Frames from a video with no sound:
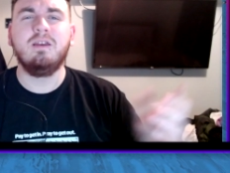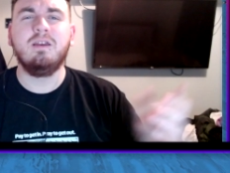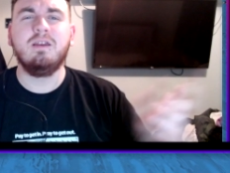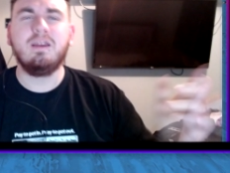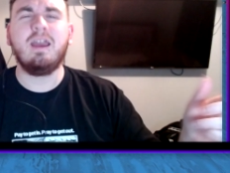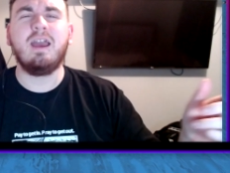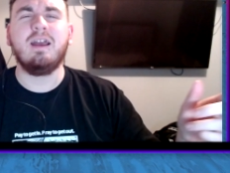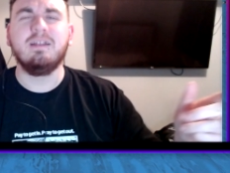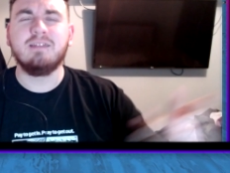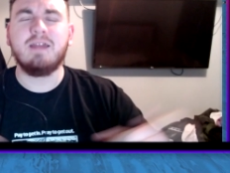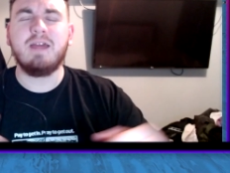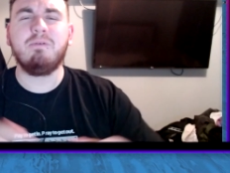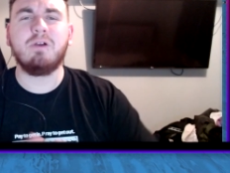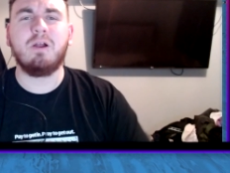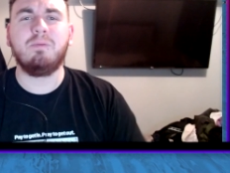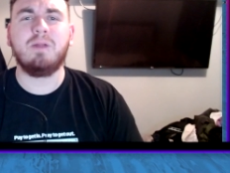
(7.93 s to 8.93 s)
Yeah, today
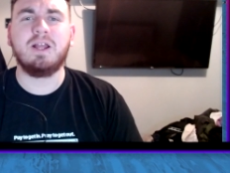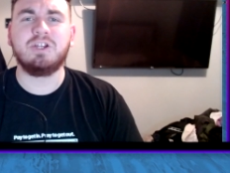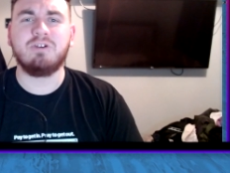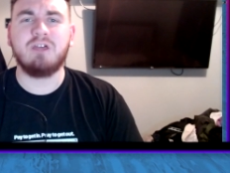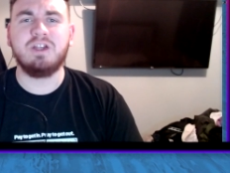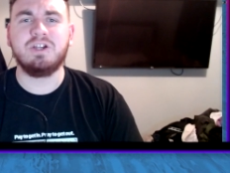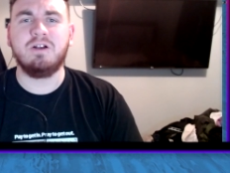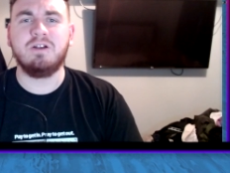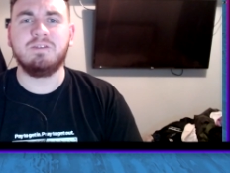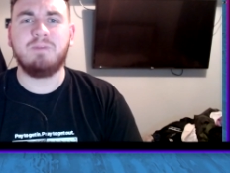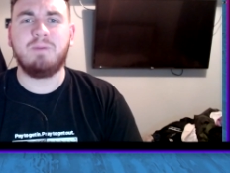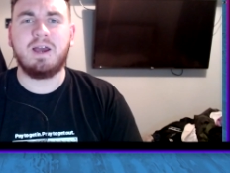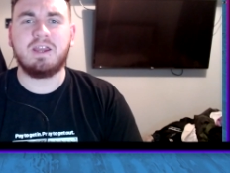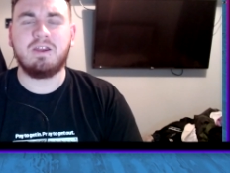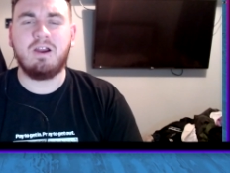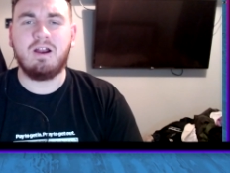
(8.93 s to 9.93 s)
we're going to play Trey Jones'
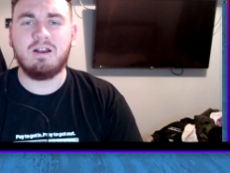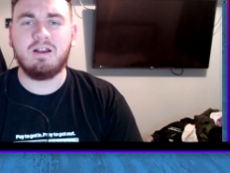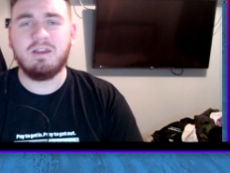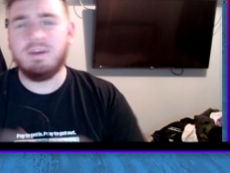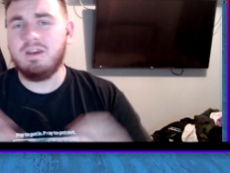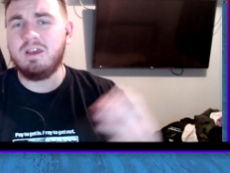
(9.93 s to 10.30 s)
Backyard.